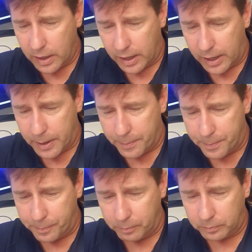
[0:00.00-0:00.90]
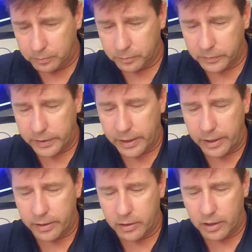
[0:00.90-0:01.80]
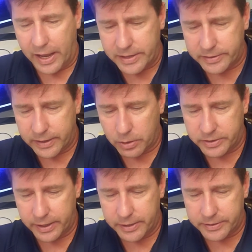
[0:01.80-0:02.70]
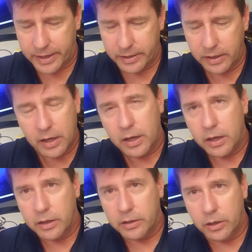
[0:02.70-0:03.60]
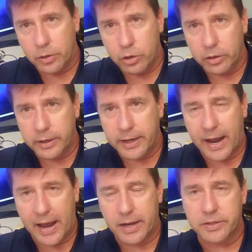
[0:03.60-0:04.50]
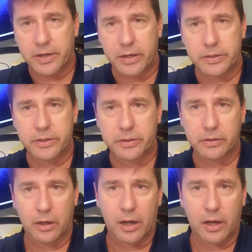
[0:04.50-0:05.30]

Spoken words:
The last thing I'd say is that you're going to get access